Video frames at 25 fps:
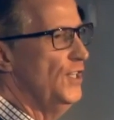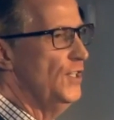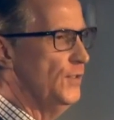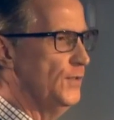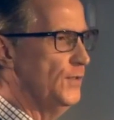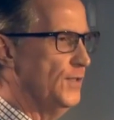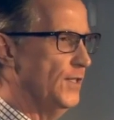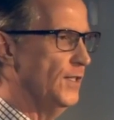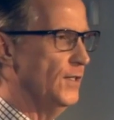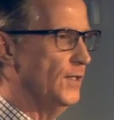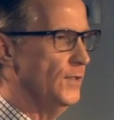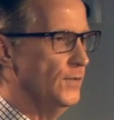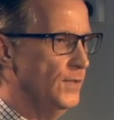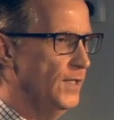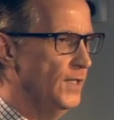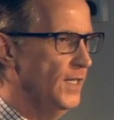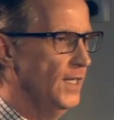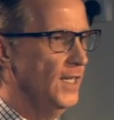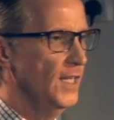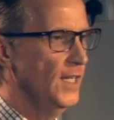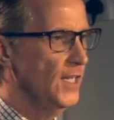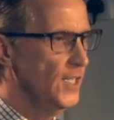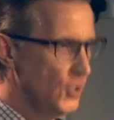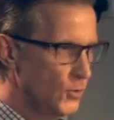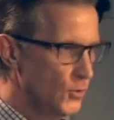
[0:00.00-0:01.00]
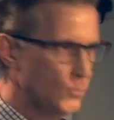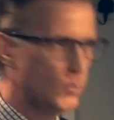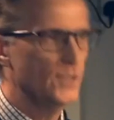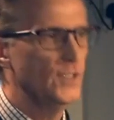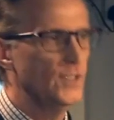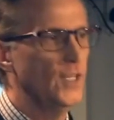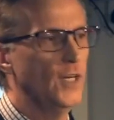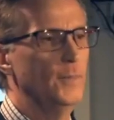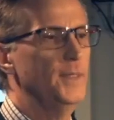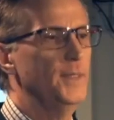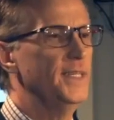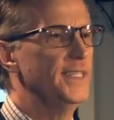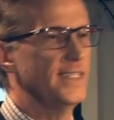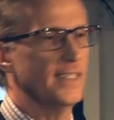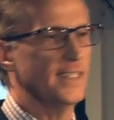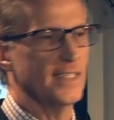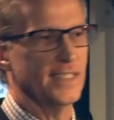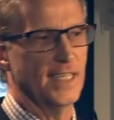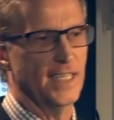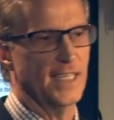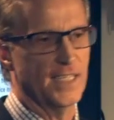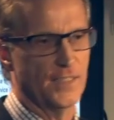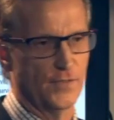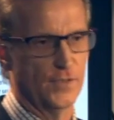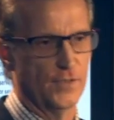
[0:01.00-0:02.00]
you do, you will not be
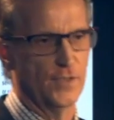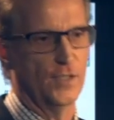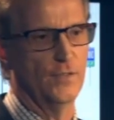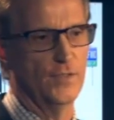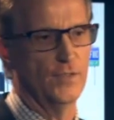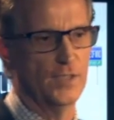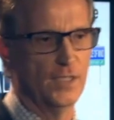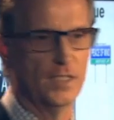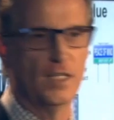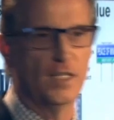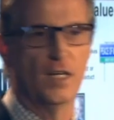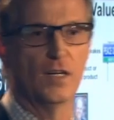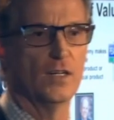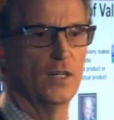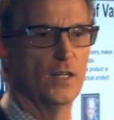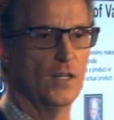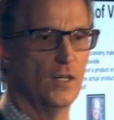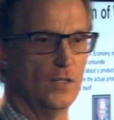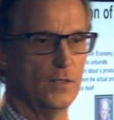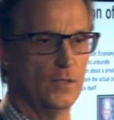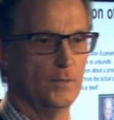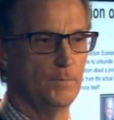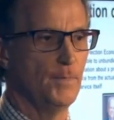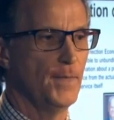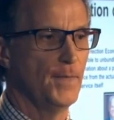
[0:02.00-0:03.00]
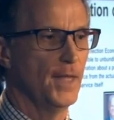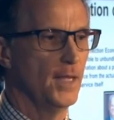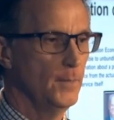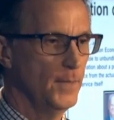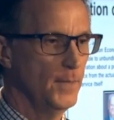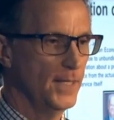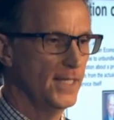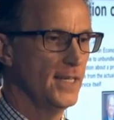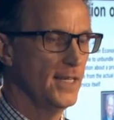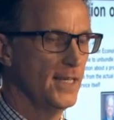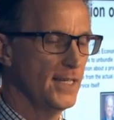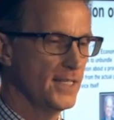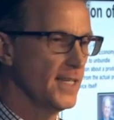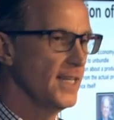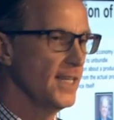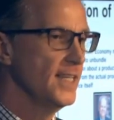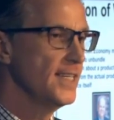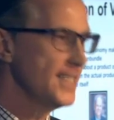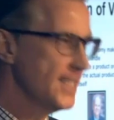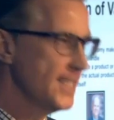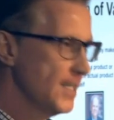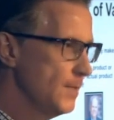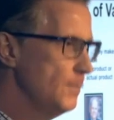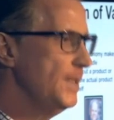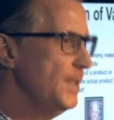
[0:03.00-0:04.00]
successful over the long haul, because
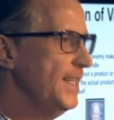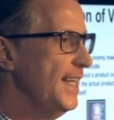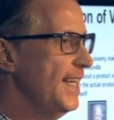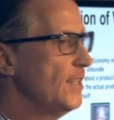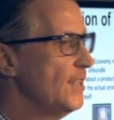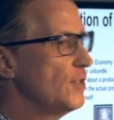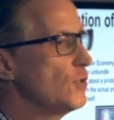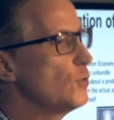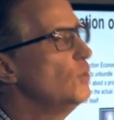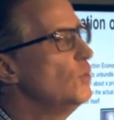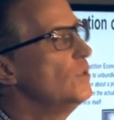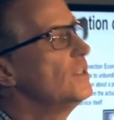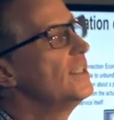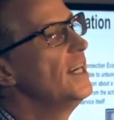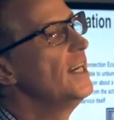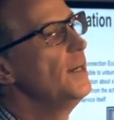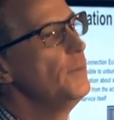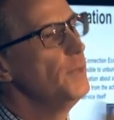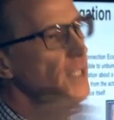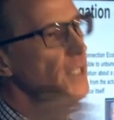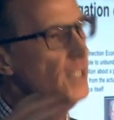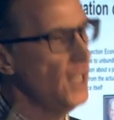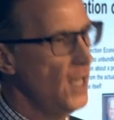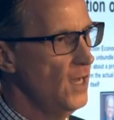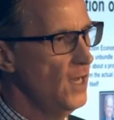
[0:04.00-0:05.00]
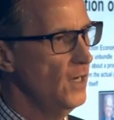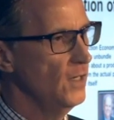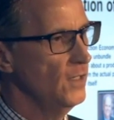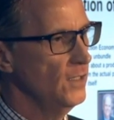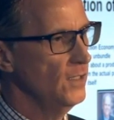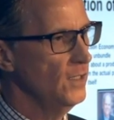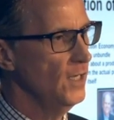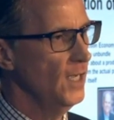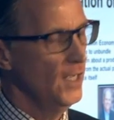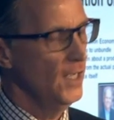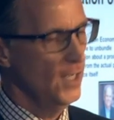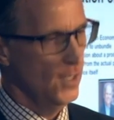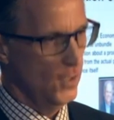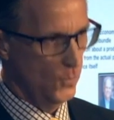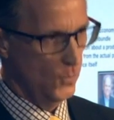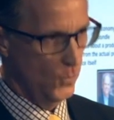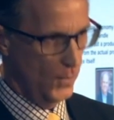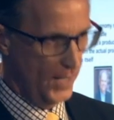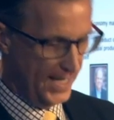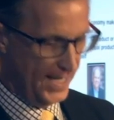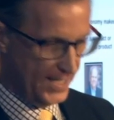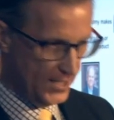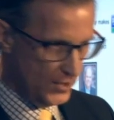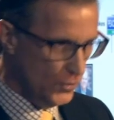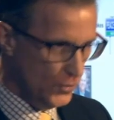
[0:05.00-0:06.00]
somebody else will come along
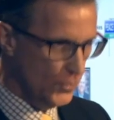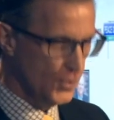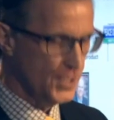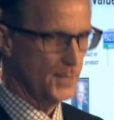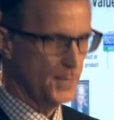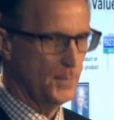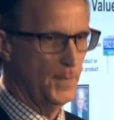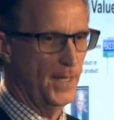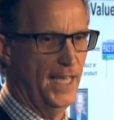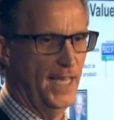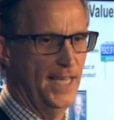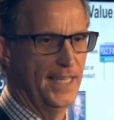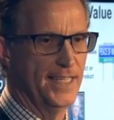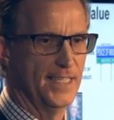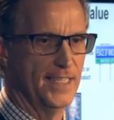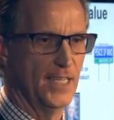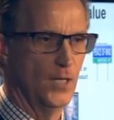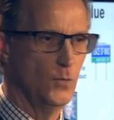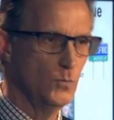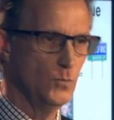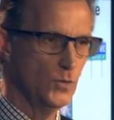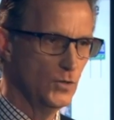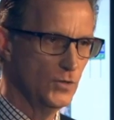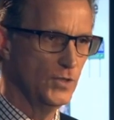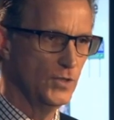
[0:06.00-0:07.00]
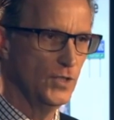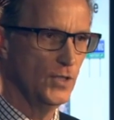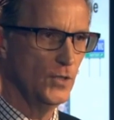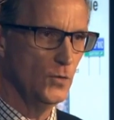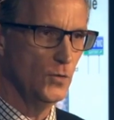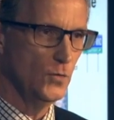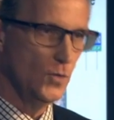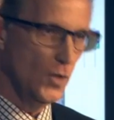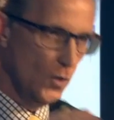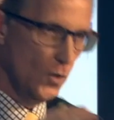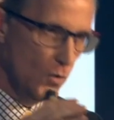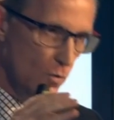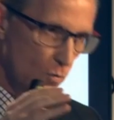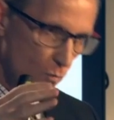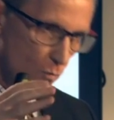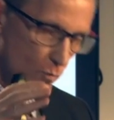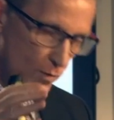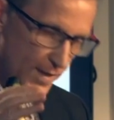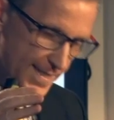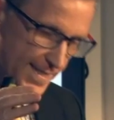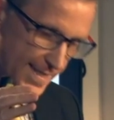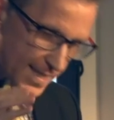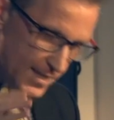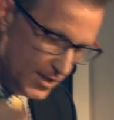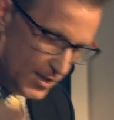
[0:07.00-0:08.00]
in your space and will do
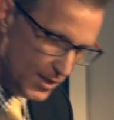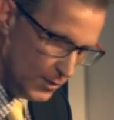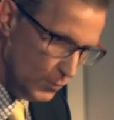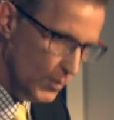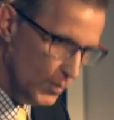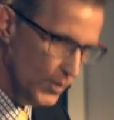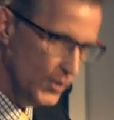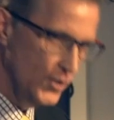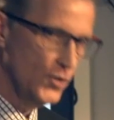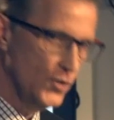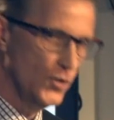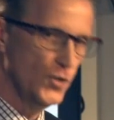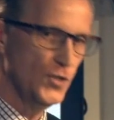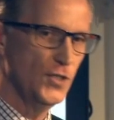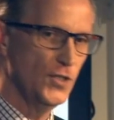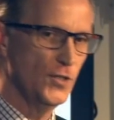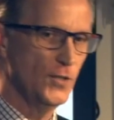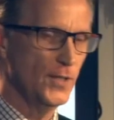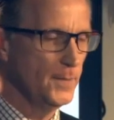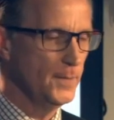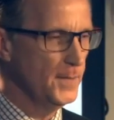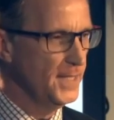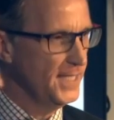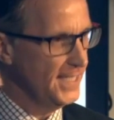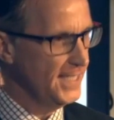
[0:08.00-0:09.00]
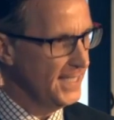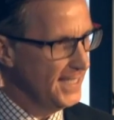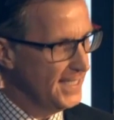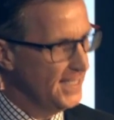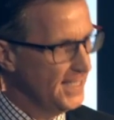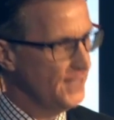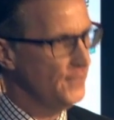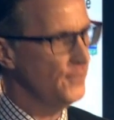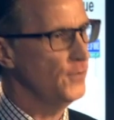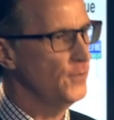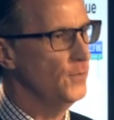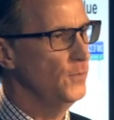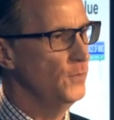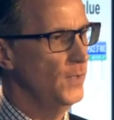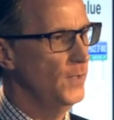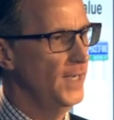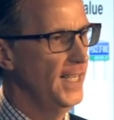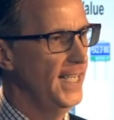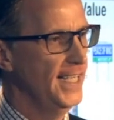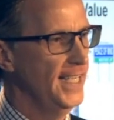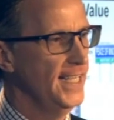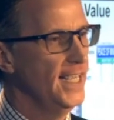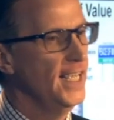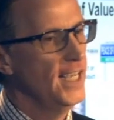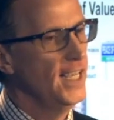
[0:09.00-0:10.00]
essentially what you're doing but in a different
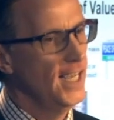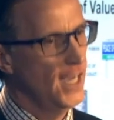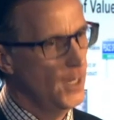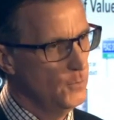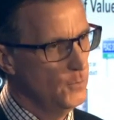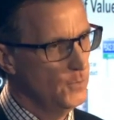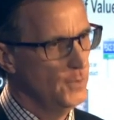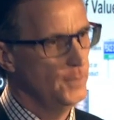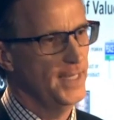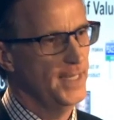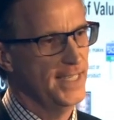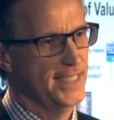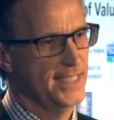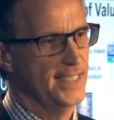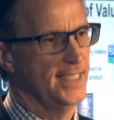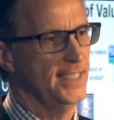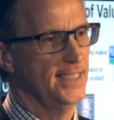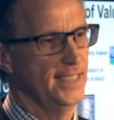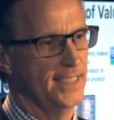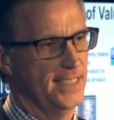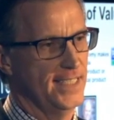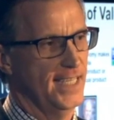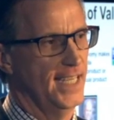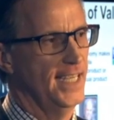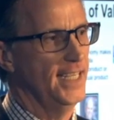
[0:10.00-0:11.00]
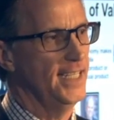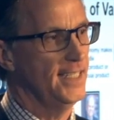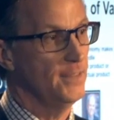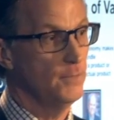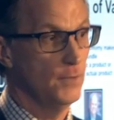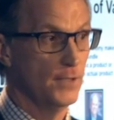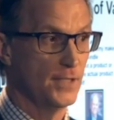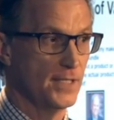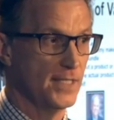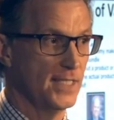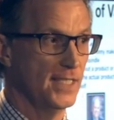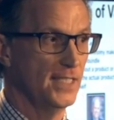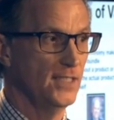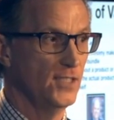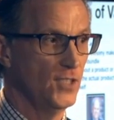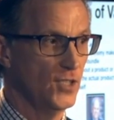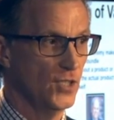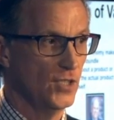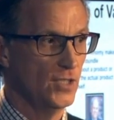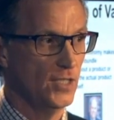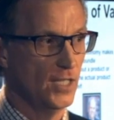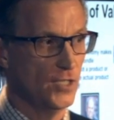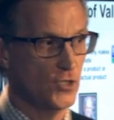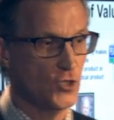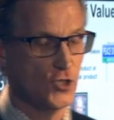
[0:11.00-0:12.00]
way, and will basically steal
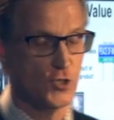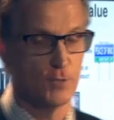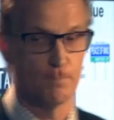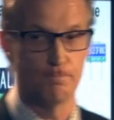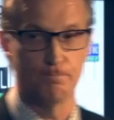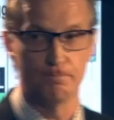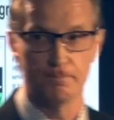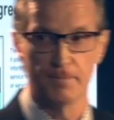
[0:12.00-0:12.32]
your lunch.